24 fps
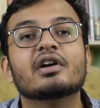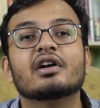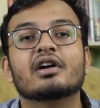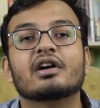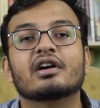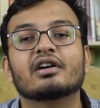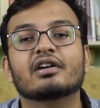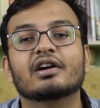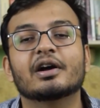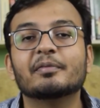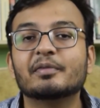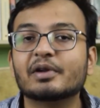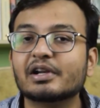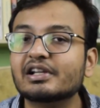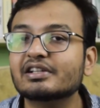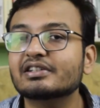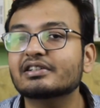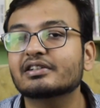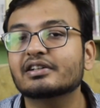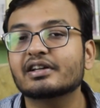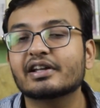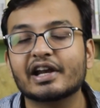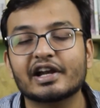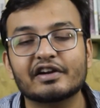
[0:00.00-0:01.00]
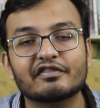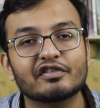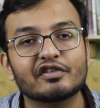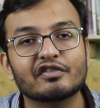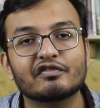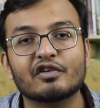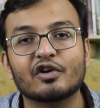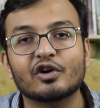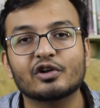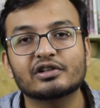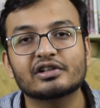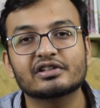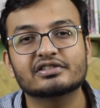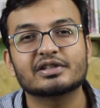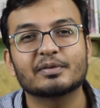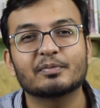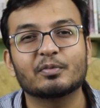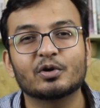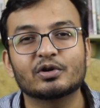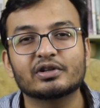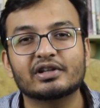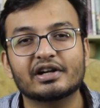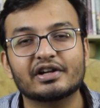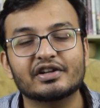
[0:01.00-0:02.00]
I'm really grateful for all the
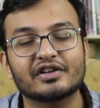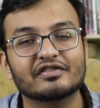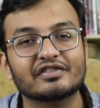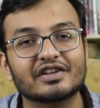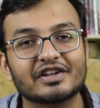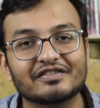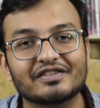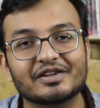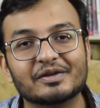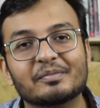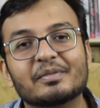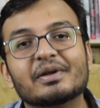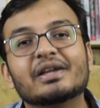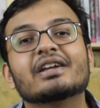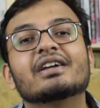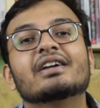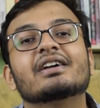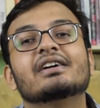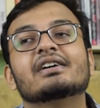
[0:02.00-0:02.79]
support that you have given me.